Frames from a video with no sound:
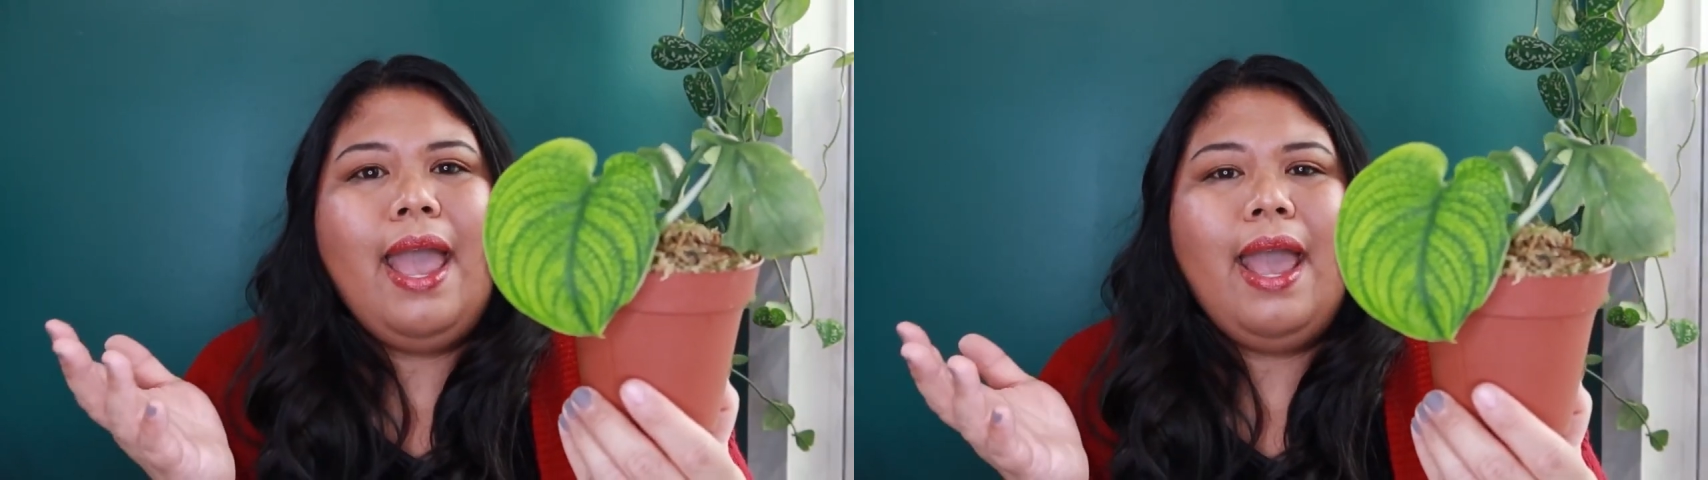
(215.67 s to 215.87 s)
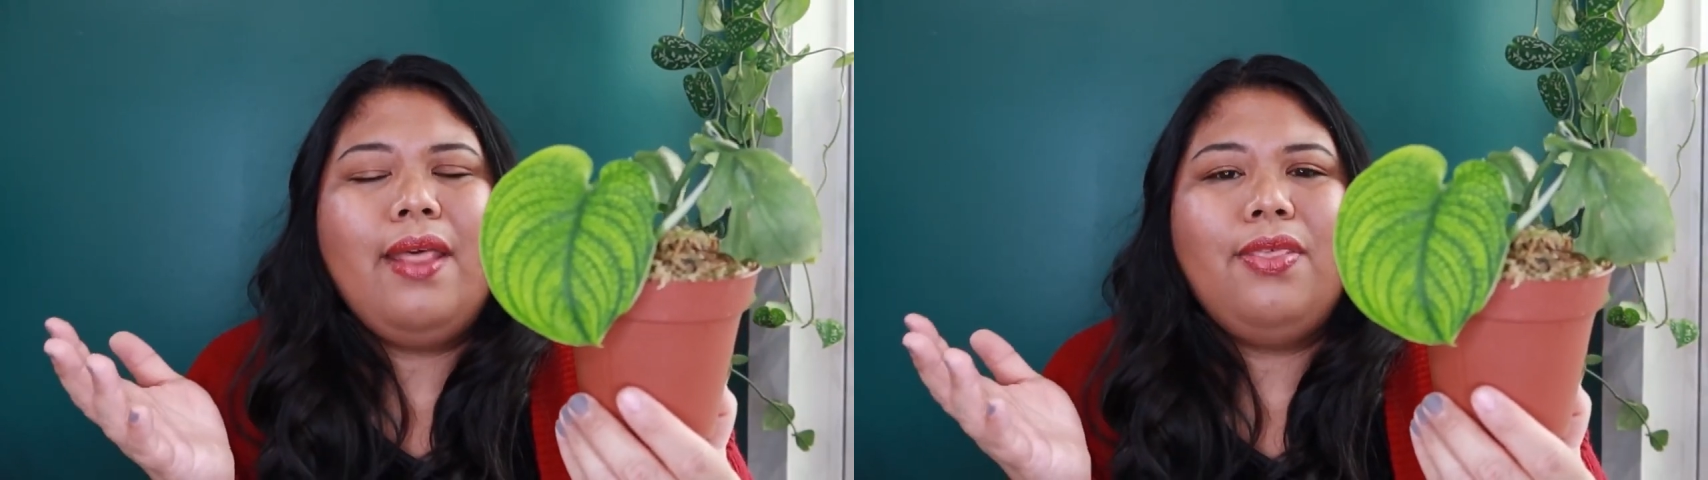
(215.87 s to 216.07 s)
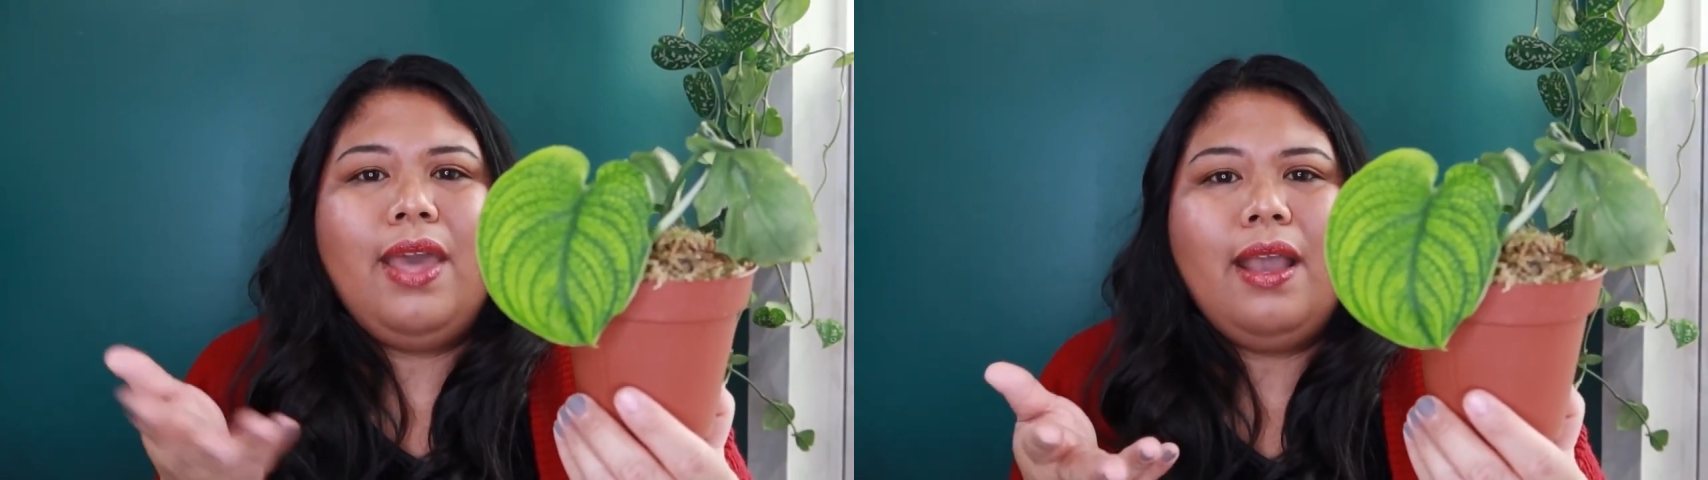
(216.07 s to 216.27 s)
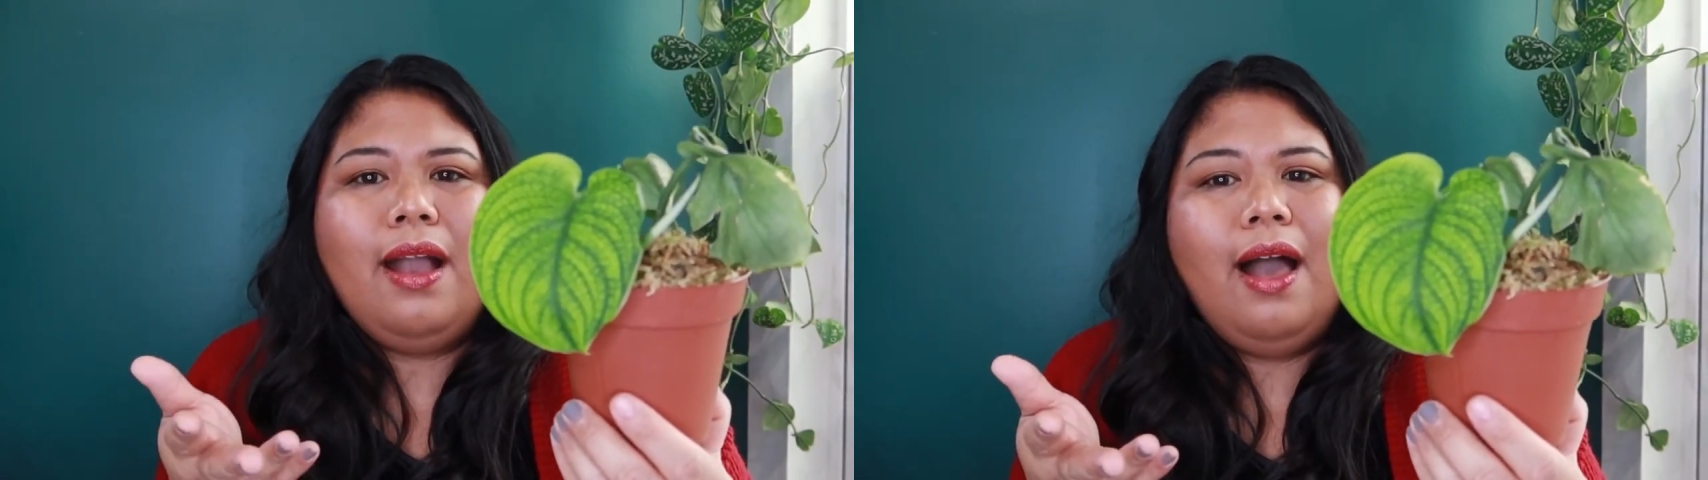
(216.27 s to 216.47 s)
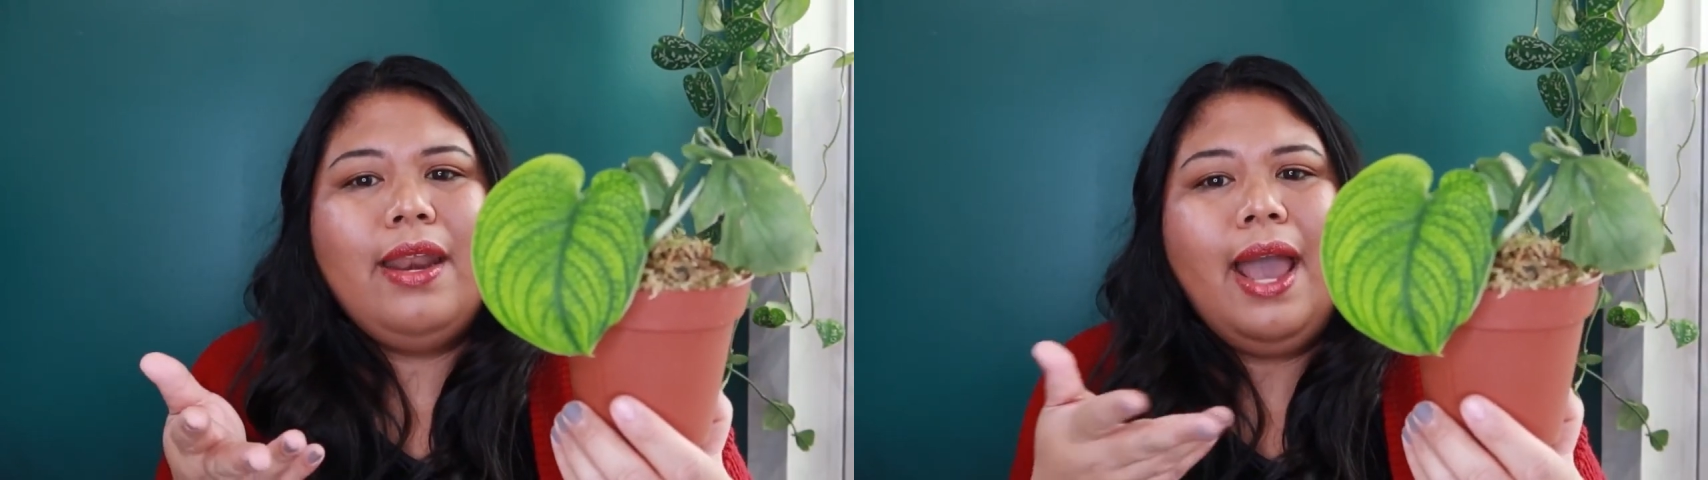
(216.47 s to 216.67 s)
and
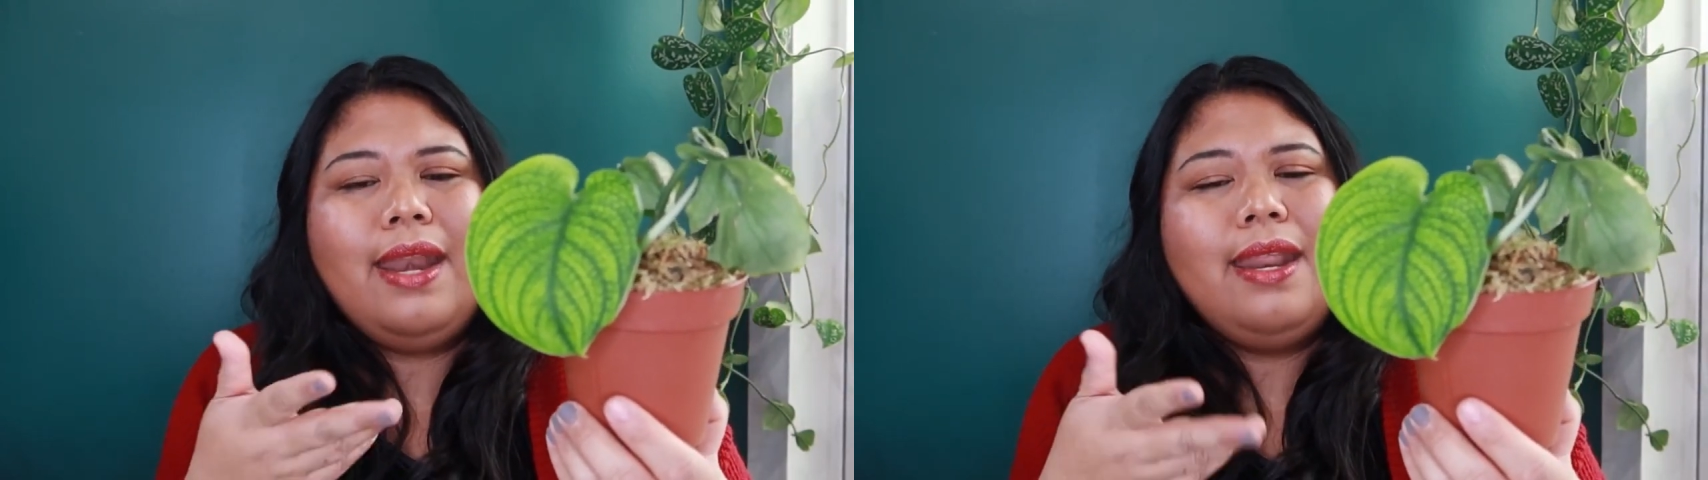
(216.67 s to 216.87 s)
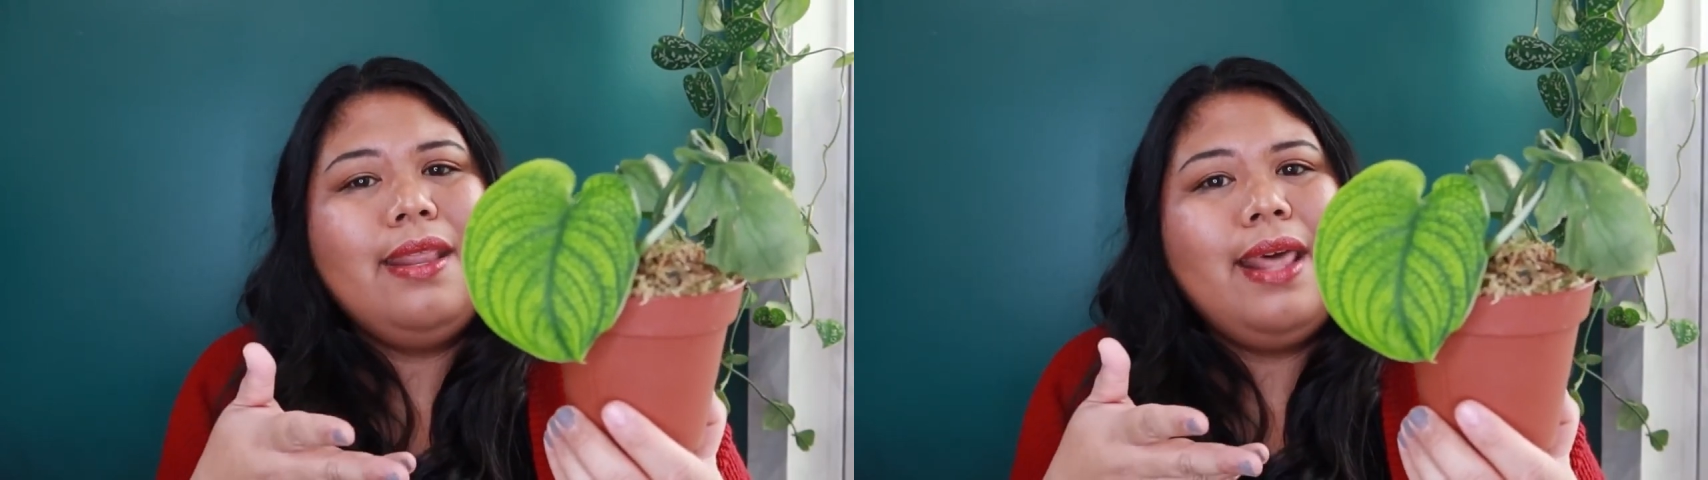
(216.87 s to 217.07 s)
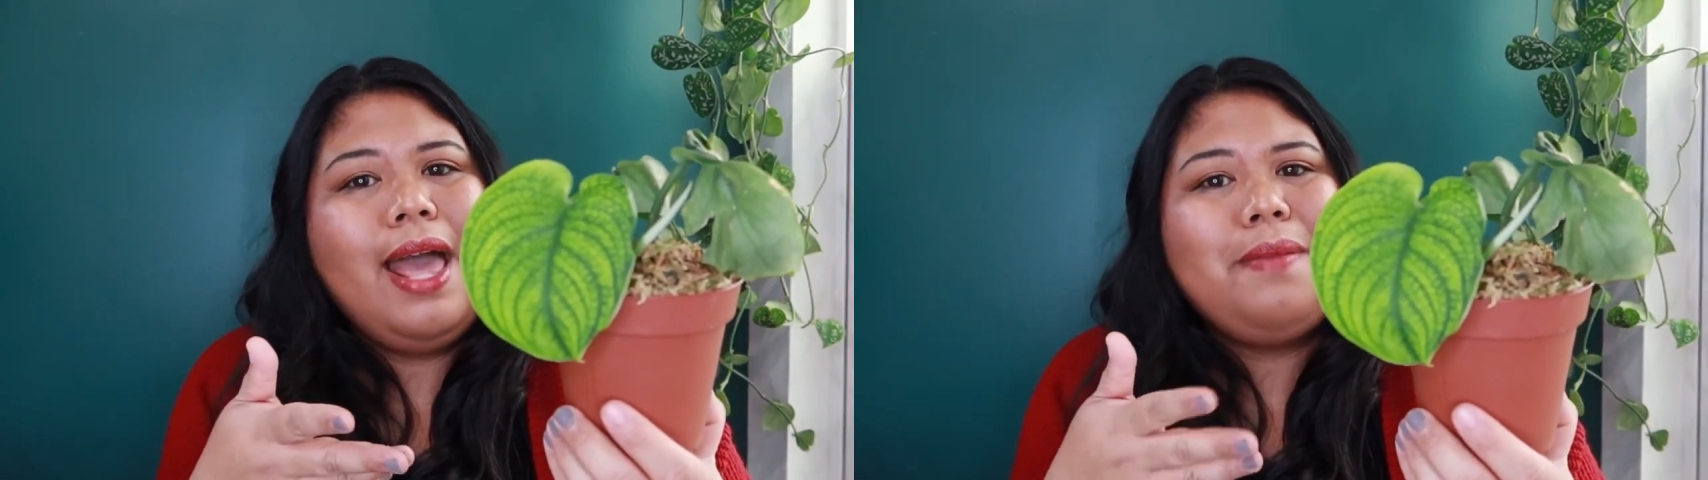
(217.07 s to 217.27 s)
thank God I did that